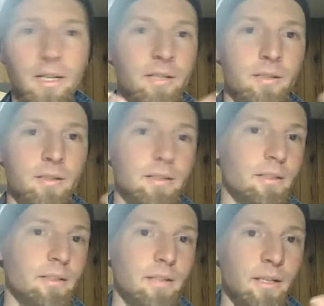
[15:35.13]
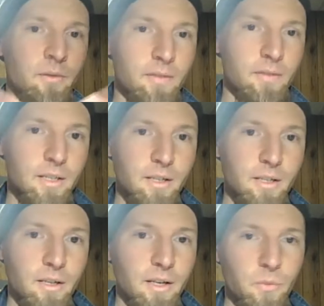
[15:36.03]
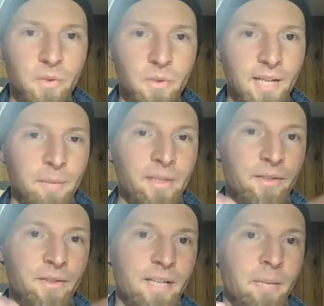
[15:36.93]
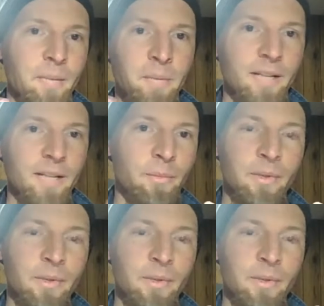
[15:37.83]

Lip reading: And it will not be the same pandemic.